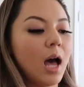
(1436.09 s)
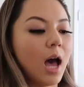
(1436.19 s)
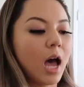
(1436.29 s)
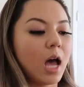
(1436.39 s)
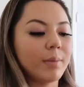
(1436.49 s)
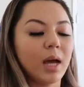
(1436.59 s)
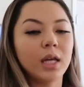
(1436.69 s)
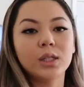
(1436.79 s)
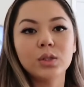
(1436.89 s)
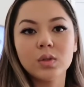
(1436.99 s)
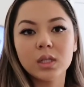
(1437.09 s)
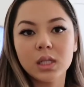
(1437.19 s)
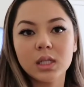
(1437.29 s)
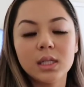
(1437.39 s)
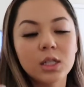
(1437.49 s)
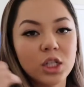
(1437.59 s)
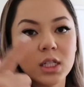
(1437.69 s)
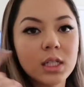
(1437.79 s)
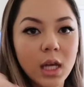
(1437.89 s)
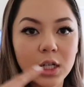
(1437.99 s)
I use this to
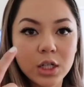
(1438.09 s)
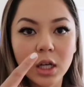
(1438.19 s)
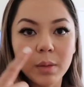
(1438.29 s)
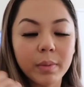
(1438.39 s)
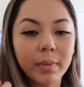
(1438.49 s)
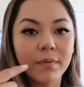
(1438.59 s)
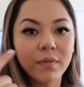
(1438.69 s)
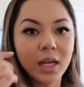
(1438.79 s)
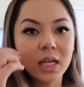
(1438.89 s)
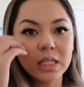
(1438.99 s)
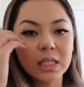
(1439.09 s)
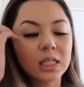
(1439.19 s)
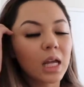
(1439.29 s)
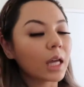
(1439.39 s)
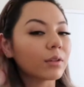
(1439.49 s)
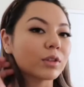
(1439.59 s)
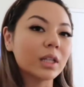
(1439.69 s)
just touch up my face and really